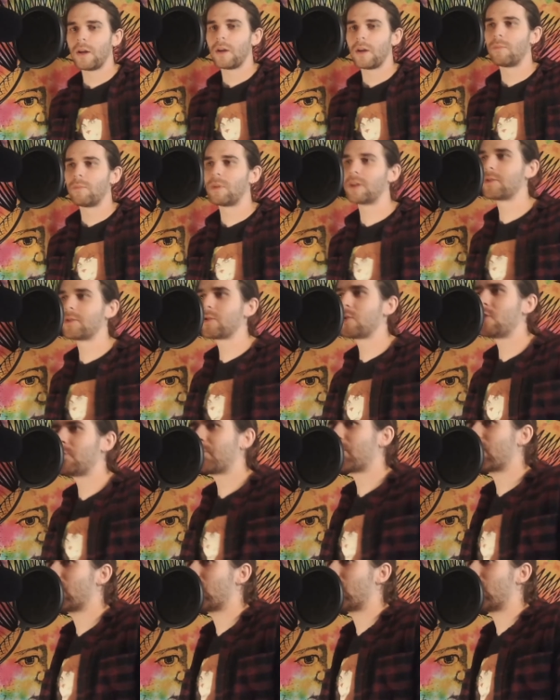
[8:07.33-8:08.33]
But it's
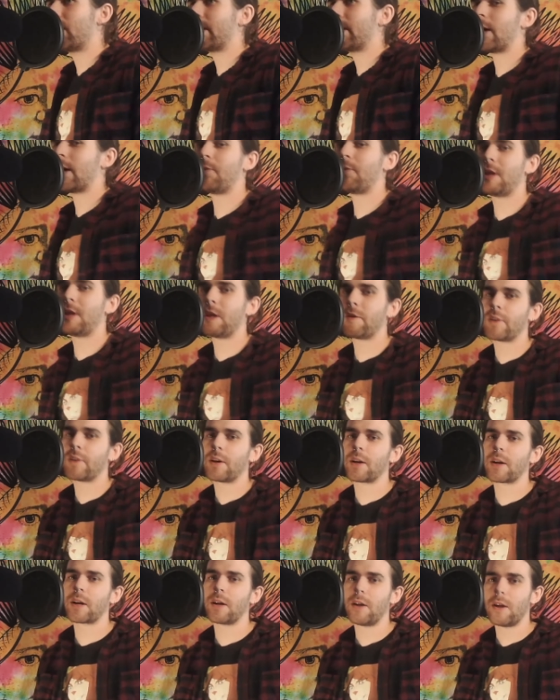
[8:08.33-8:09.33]
super annoying that we live
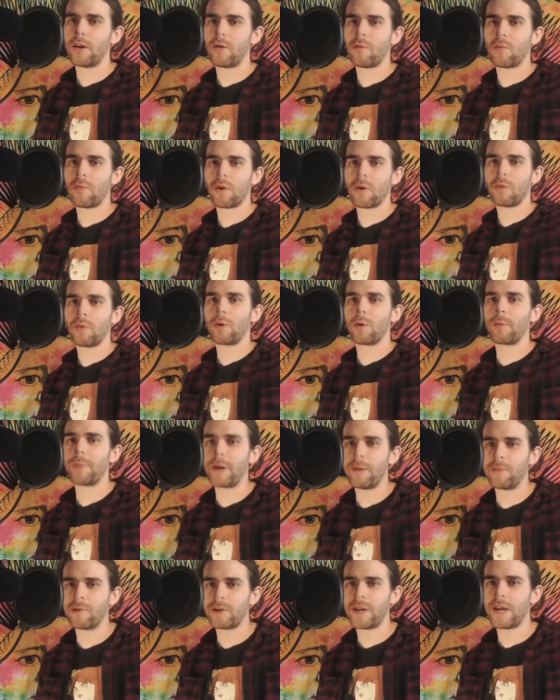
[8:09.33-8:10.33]
in a world where
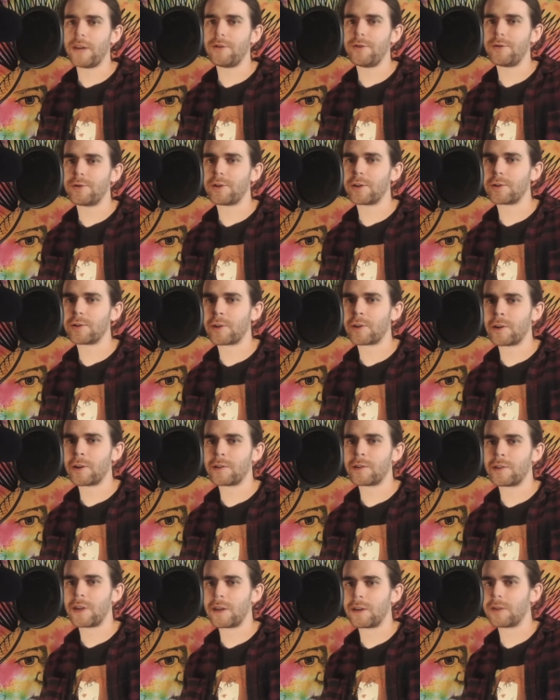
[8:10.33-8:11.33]
people can't use their turn
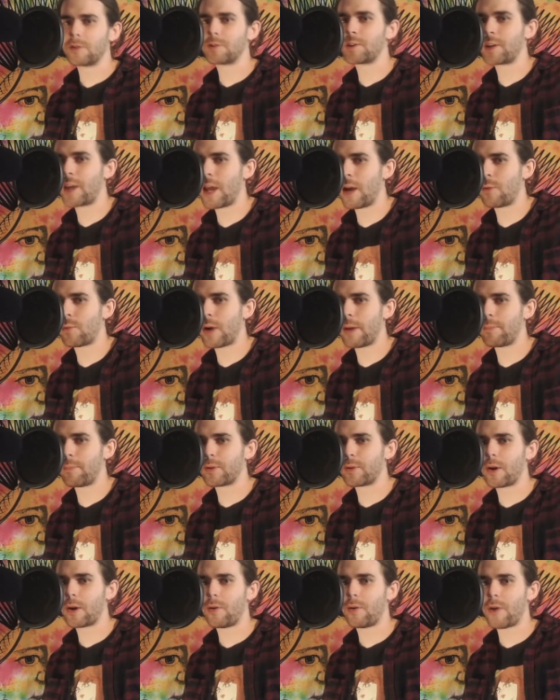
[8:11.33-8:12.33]
signals, they can't wipe
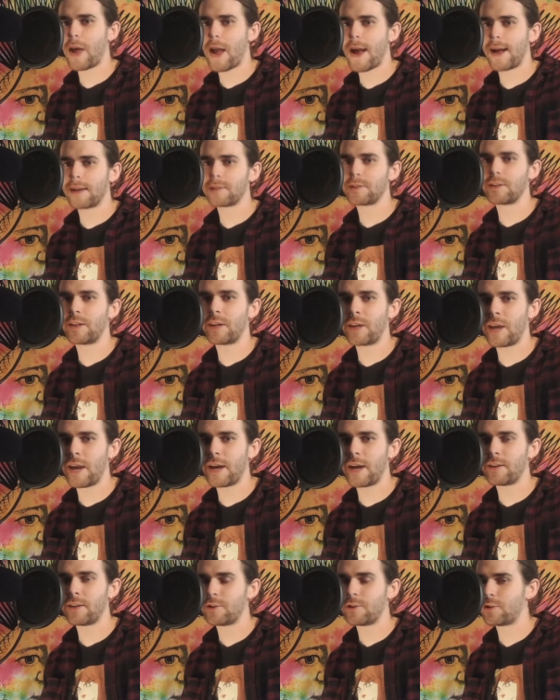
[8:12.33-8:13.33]
their own ass, and they
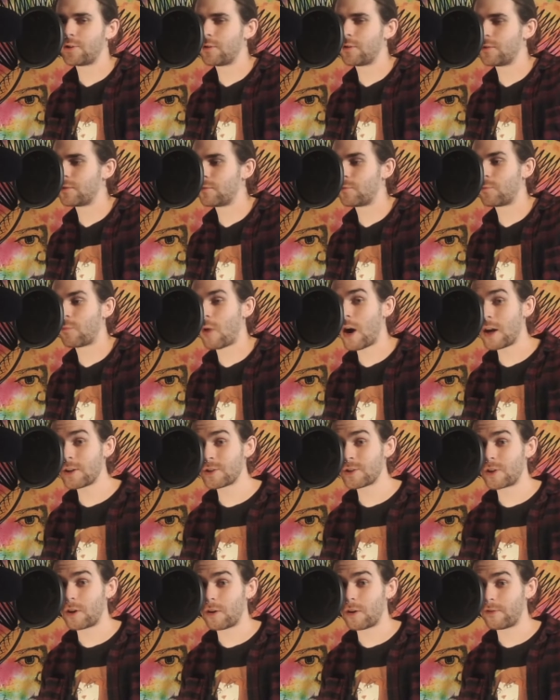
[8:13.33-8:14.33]
can't
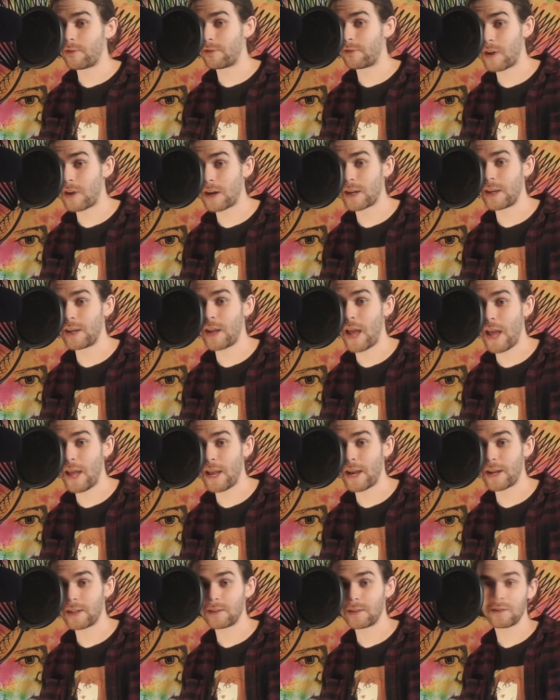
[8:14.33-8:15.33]
wash their own fucking
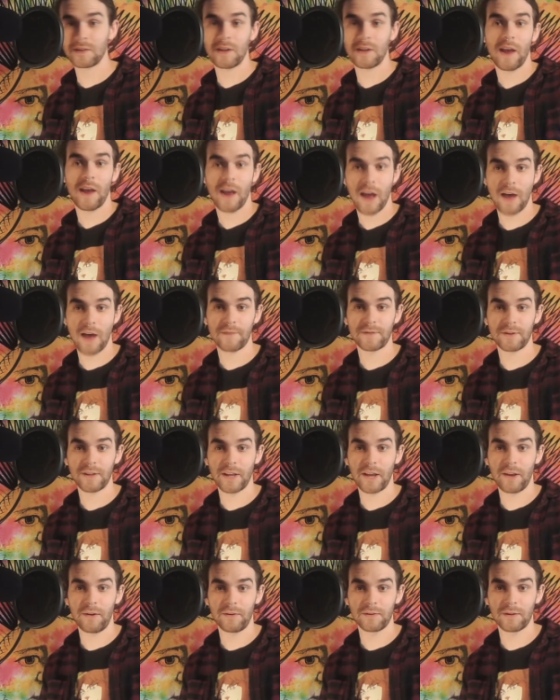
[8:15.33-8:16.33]
hands after
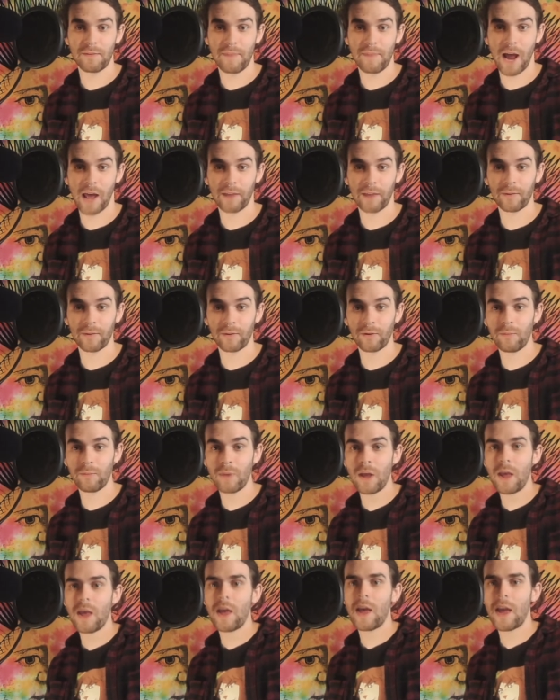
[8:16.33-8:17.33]
they use the bathroom.
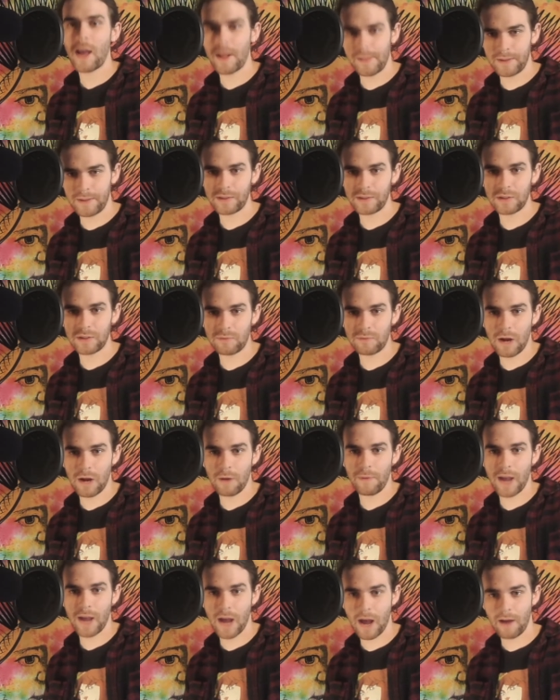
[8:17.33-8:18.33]
And this is why
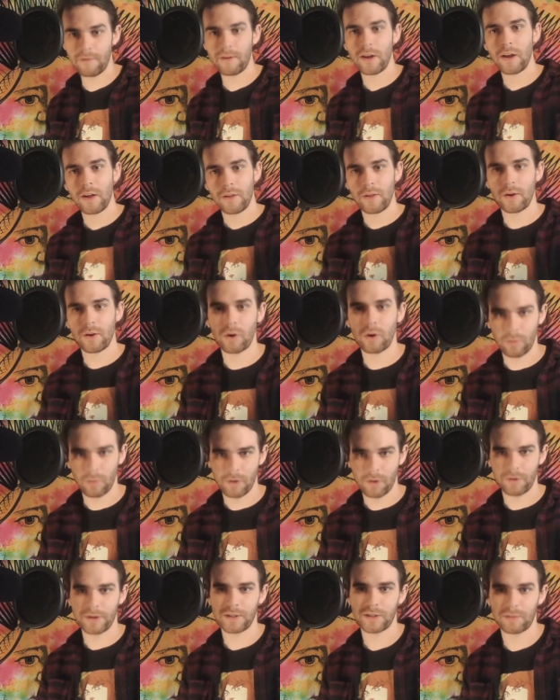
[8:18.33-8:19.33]
we have the
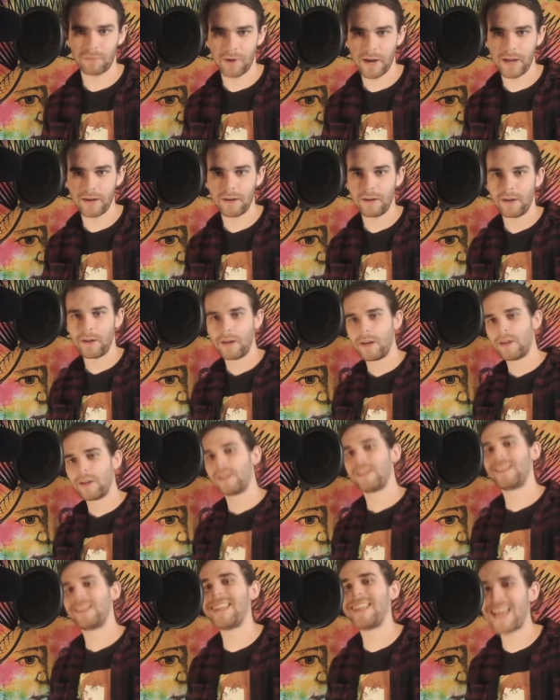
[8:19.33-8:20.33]
corona spread.
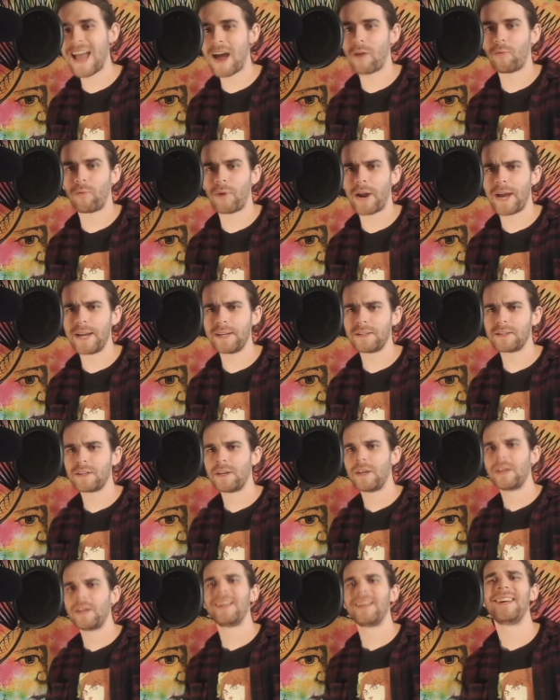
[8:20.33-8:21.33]
Yeah, right.
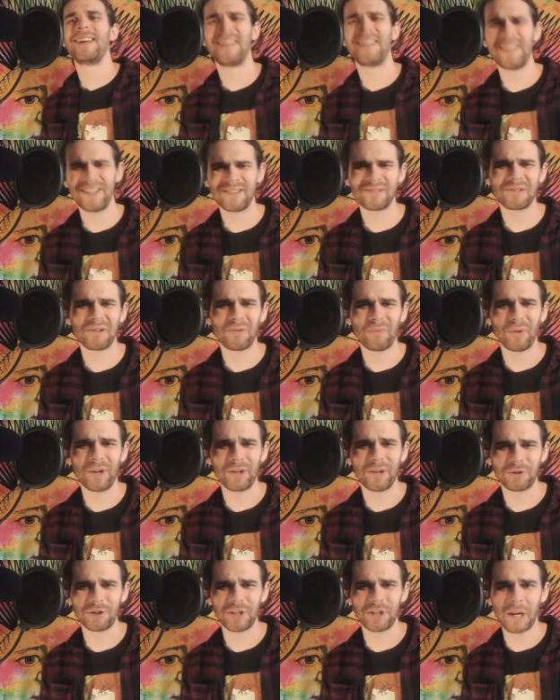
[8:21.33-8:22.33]
Here's the
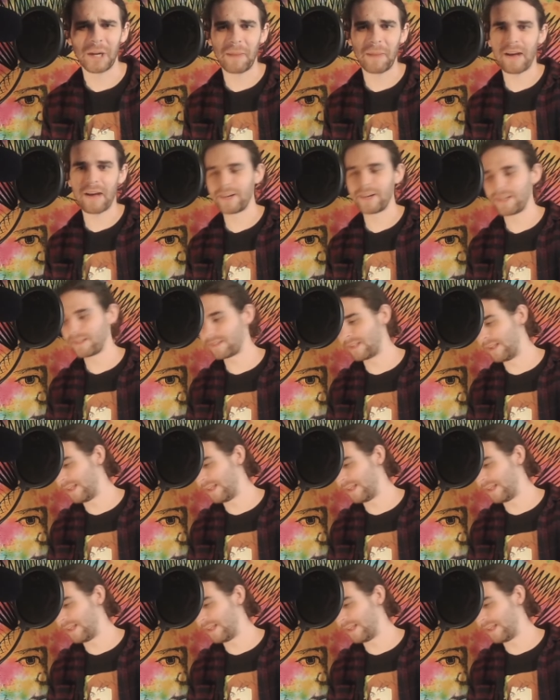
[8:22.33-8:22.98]
real shit about it.